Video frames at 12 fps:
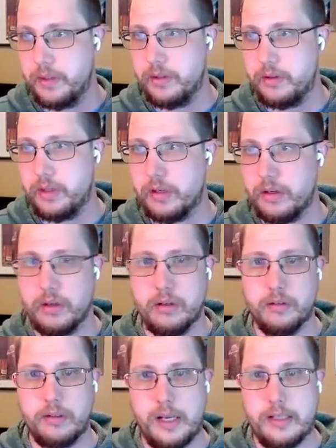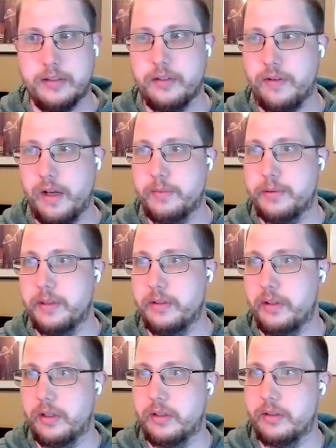there are lots of
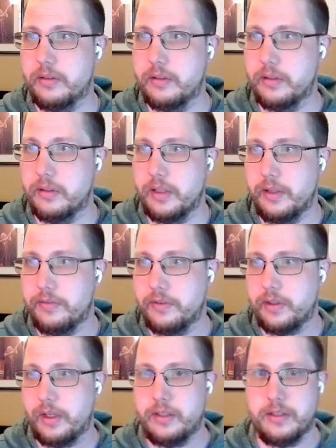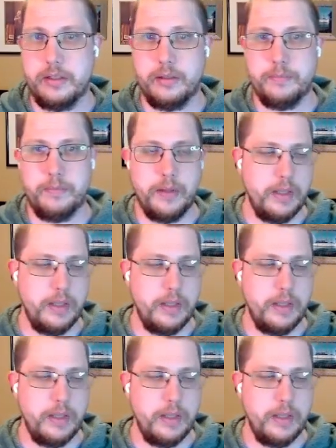options on the left side here.